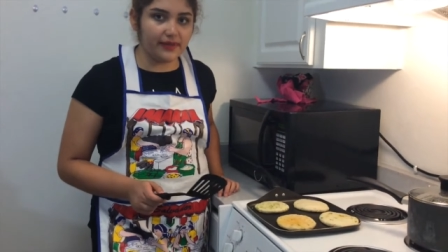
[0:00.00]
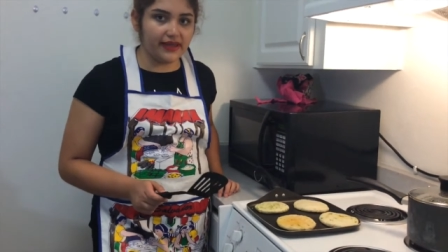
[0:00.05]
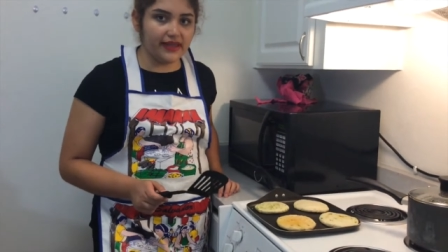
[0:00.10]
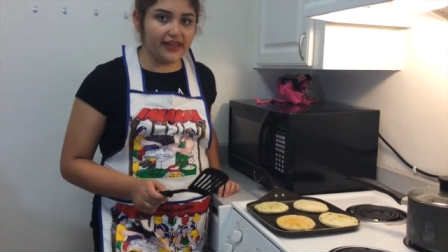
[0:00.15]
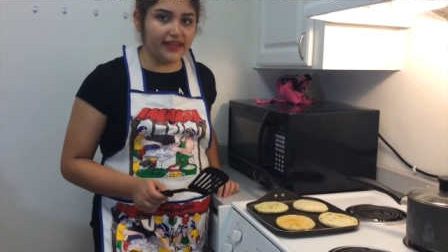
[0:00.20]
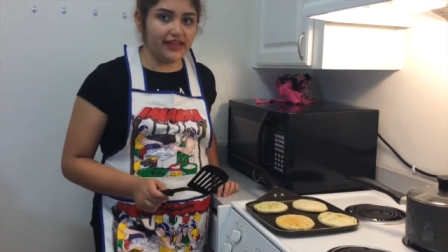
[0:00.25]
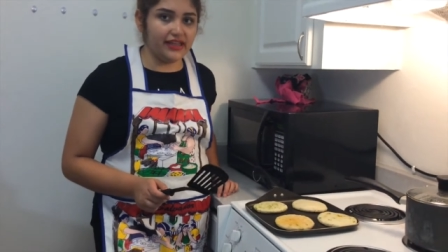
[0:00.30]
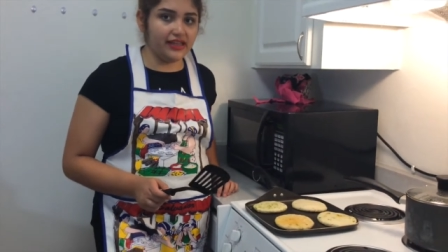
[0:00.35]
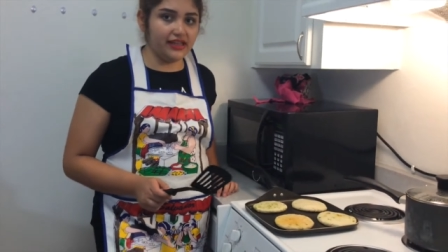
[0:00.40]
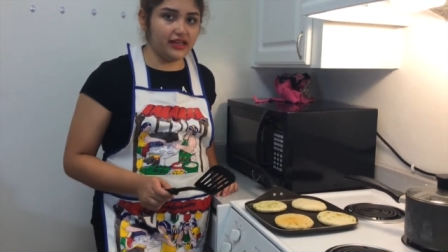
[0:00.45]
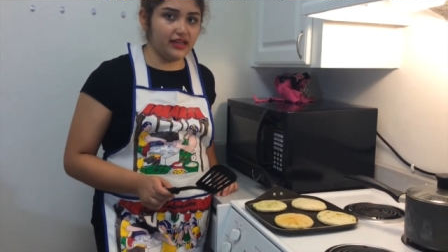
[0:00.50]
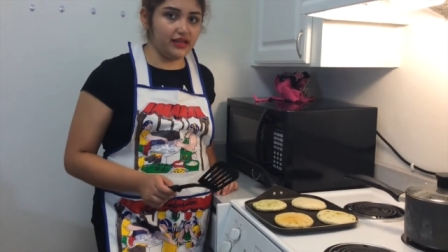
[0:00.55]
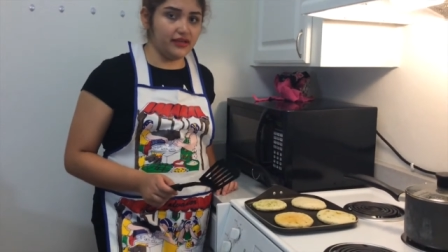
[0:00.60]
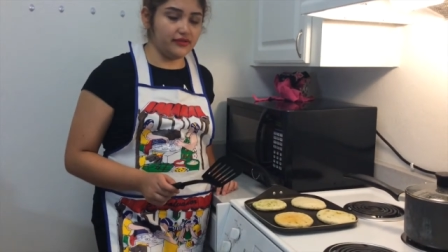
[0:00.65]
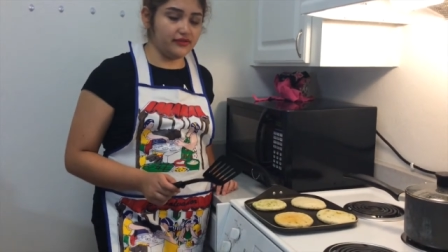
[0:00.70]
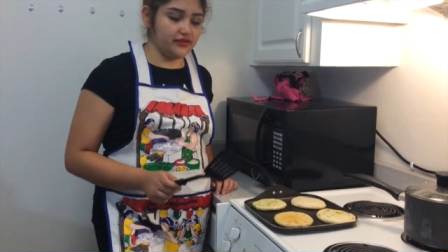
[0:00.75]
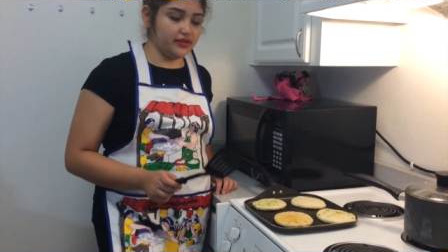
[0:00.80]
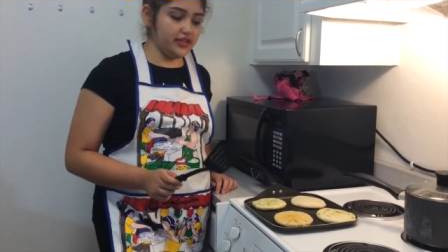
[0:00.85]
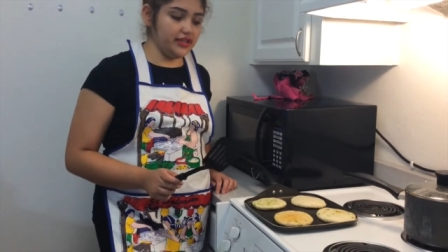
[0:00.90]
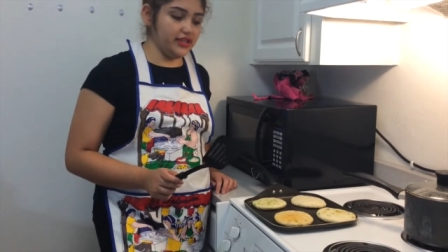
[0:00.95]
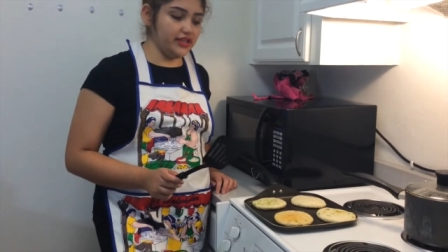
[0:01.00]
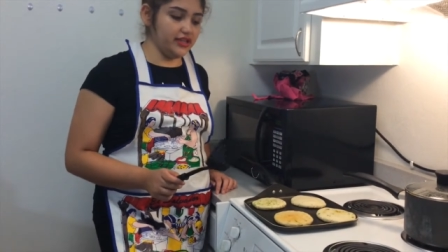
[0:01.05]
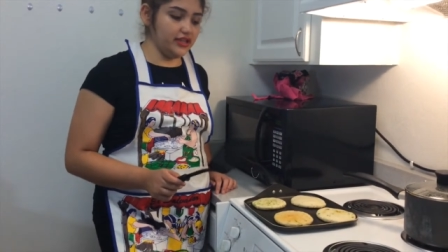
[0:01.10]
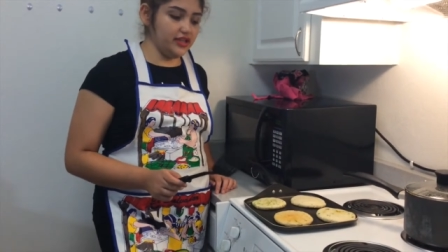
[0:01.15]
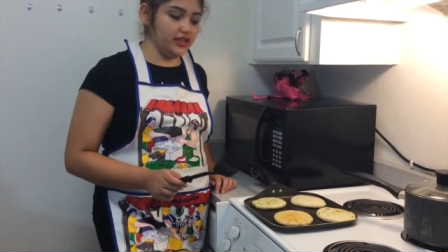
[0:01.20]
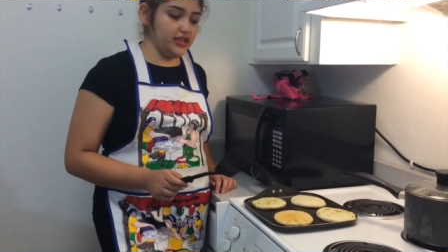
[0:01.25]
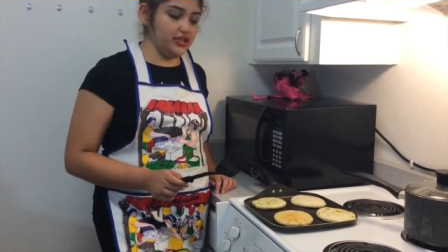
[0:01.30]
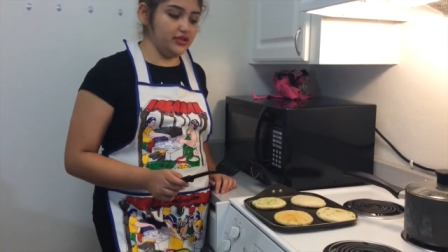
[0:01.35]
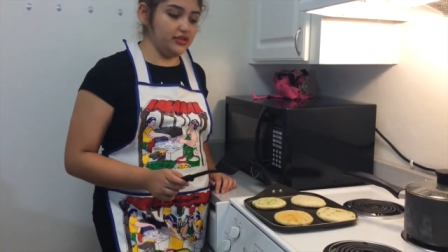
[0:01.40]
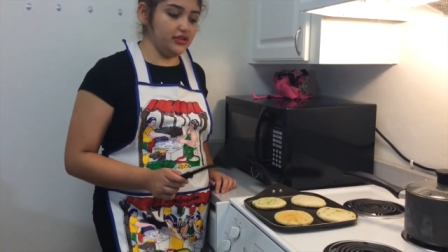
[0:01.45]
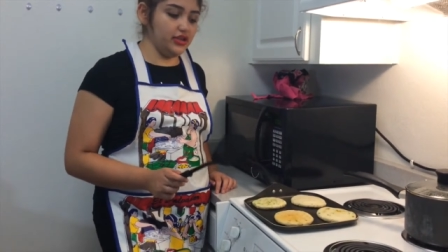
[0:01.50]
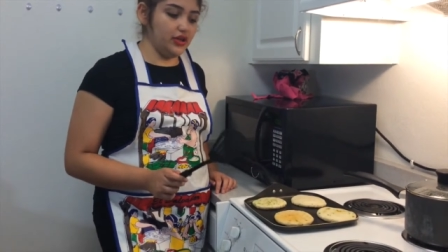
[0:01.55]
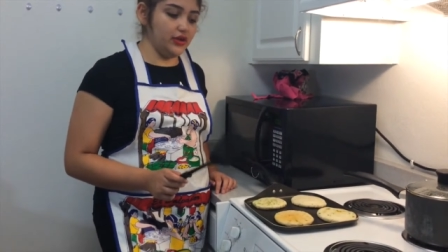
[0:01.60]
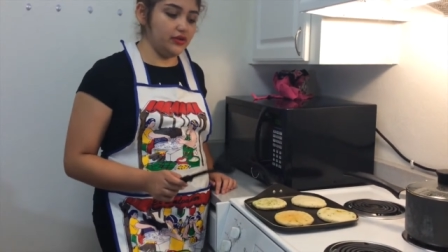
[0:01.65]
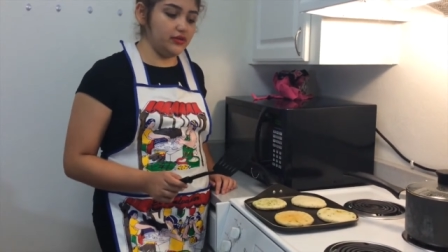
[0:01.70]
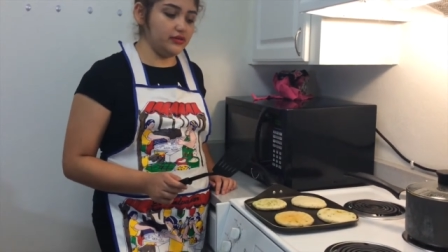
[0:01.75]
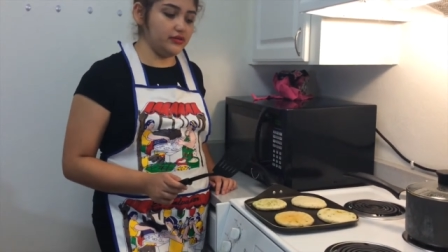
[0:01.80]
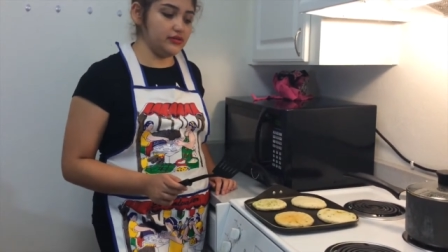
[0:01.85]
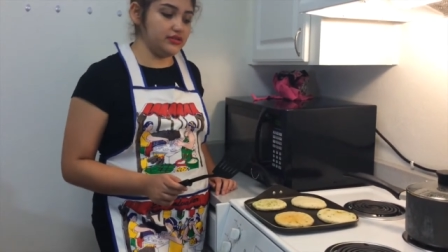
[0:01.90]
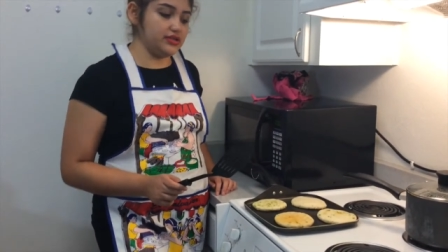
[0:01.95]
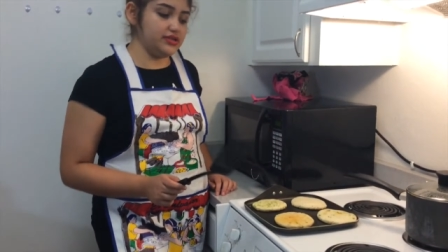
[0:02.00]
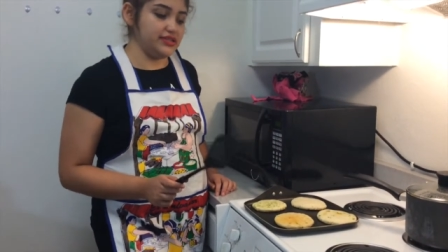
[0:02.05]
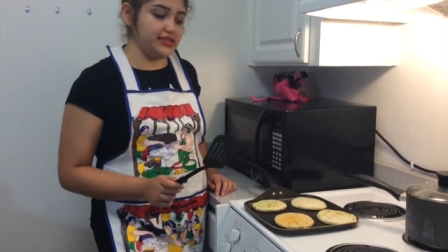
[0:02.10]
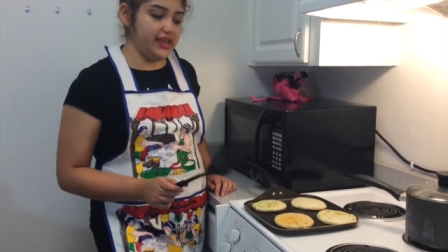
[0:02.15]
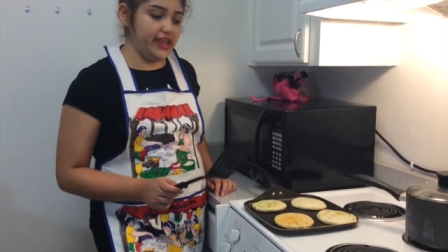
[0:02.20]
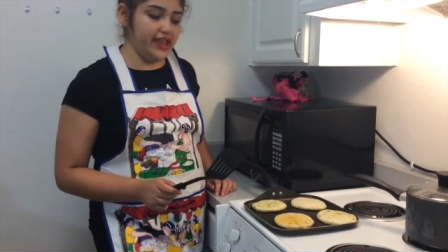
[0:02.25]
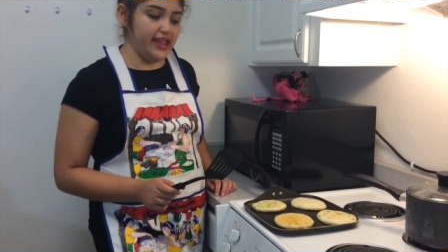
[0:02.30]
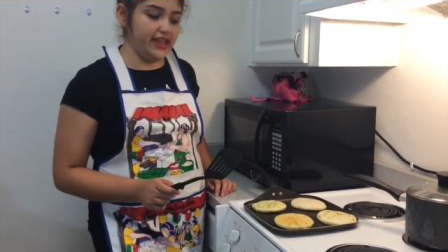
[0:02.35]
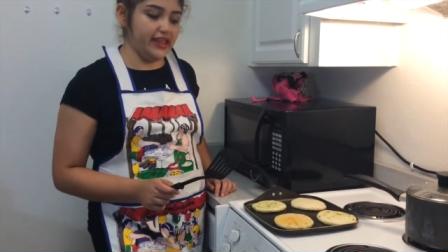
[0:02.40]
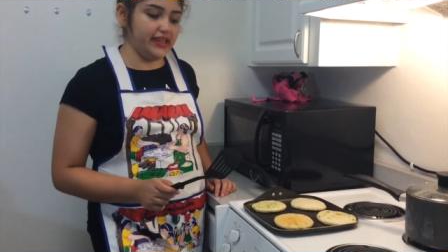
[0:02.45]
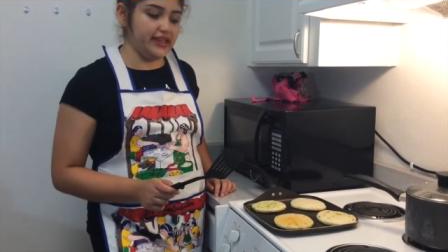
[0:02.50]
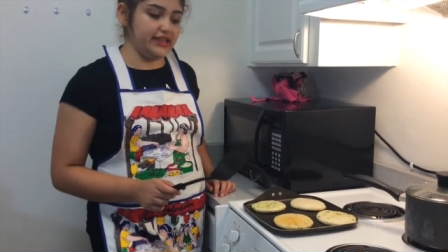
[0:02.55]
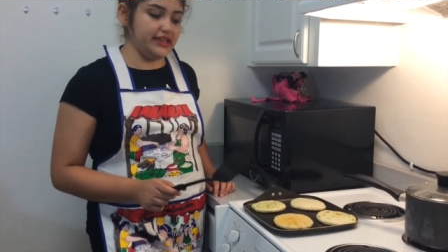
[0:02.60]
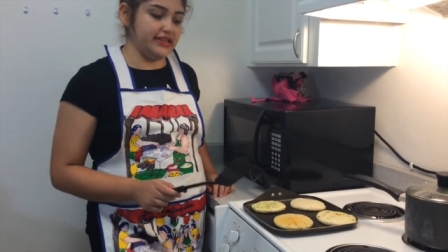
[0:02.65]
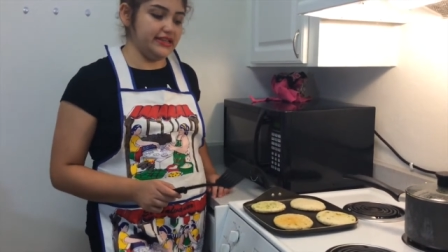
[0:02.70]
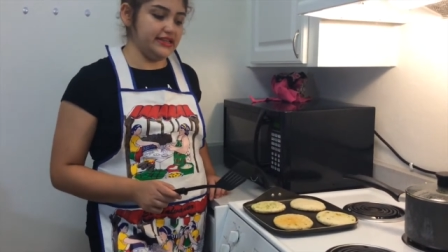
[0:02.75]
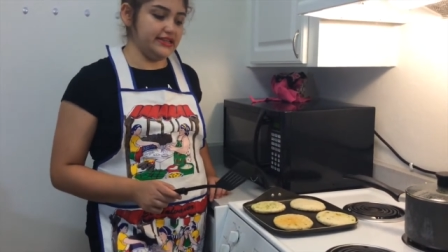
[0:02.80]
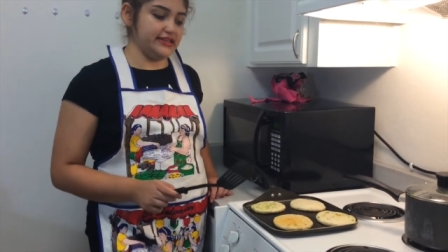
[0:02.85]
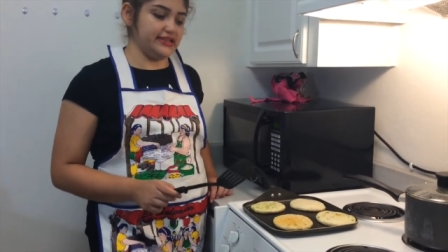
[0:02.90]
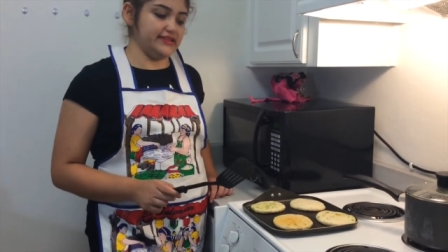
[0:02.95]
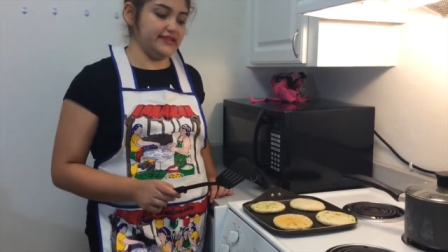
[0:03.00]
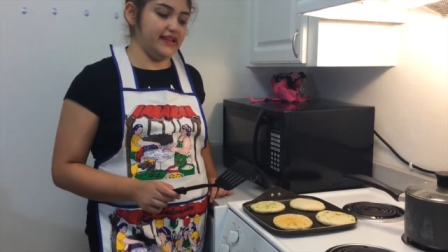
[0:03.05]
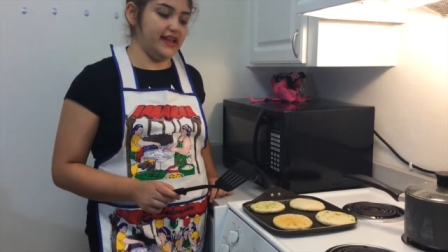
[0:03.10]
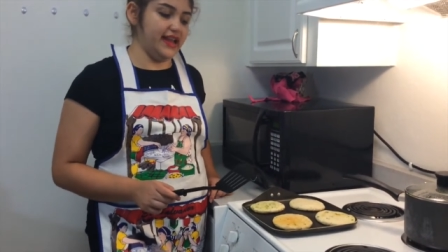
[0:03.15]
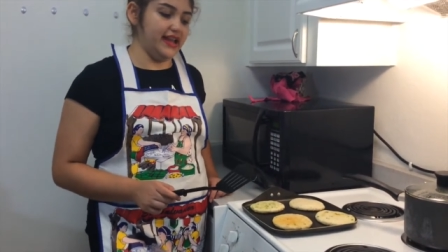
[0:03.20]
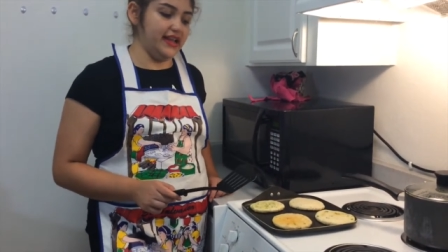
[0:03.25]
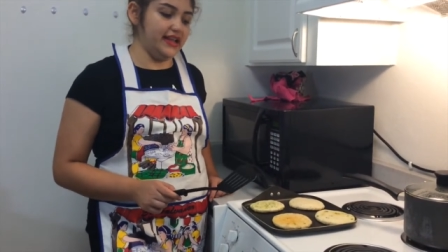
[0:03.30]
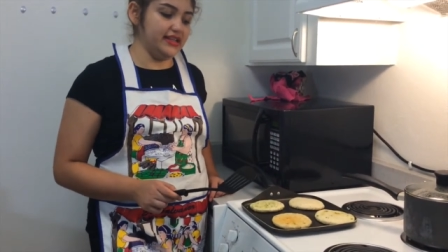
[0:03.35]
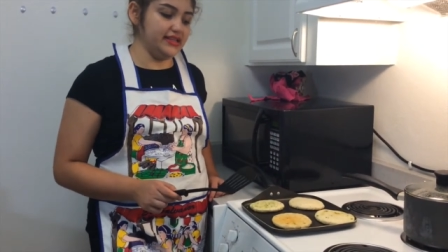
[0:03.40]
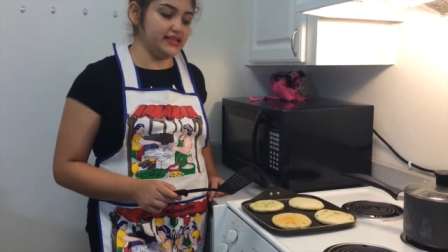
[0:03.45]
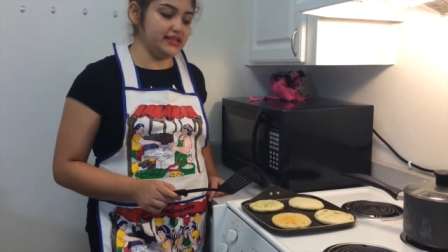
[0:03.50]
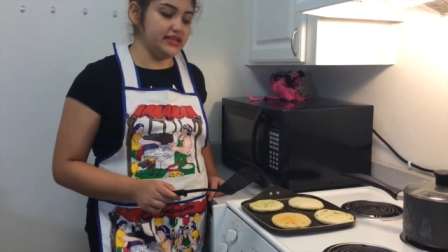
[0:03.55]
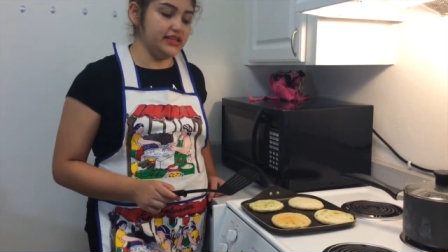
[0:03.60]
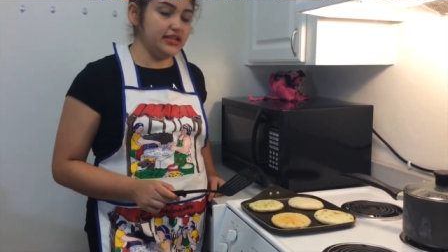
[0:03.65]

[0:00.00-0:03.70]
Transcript: but a really good note to take is that